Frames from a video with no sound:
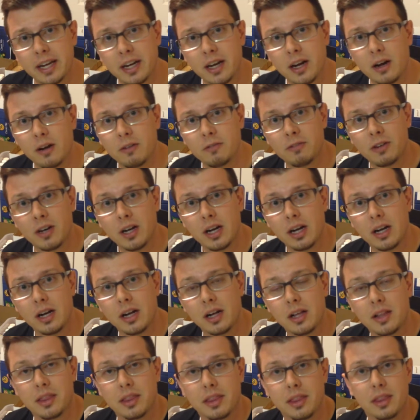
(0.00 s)
of
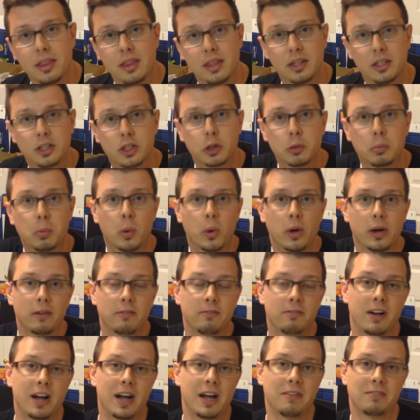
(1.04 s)
the
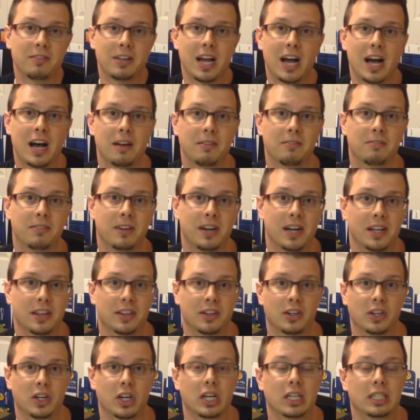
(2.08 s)
2.5
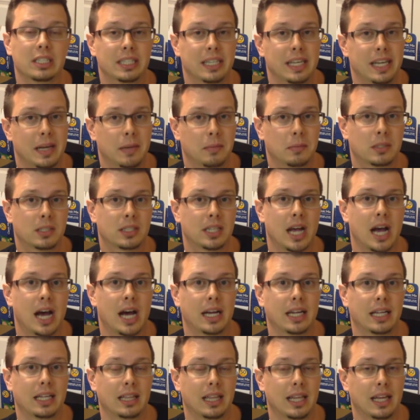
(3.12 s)
Godfather DM
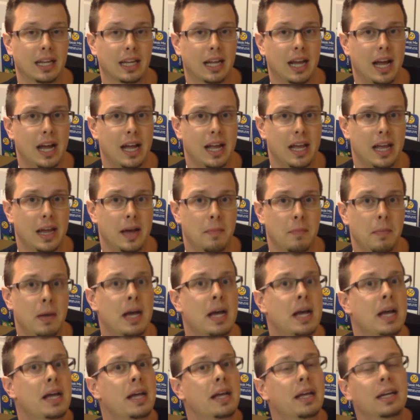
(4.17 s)
Scotty like I am,
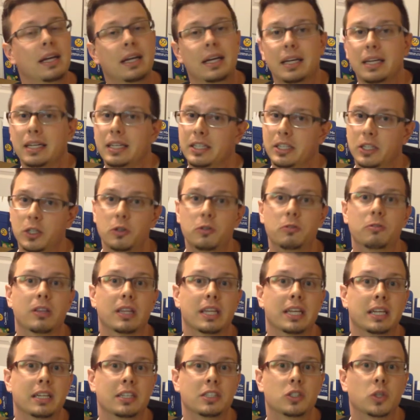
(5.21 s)
you've
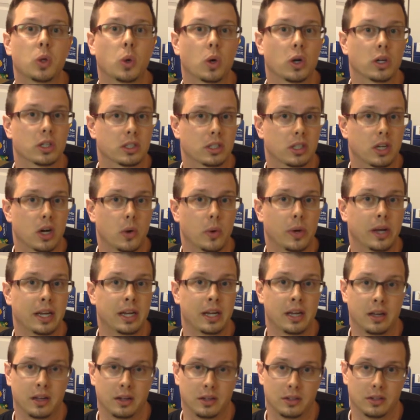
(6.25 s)
leaned towards going
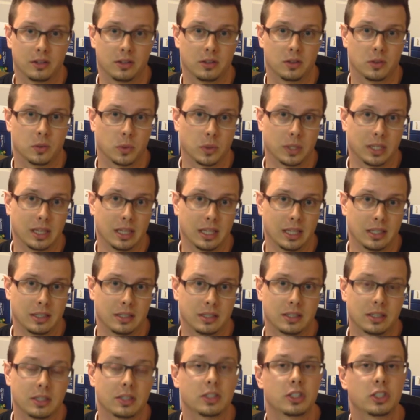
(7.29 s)

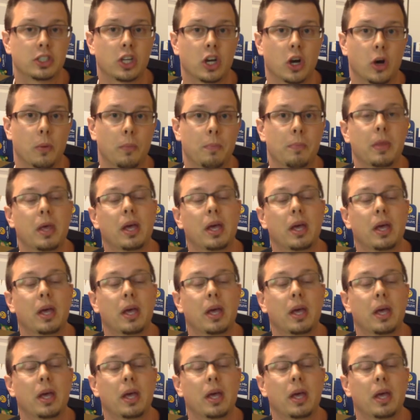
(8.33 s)
gridless. So,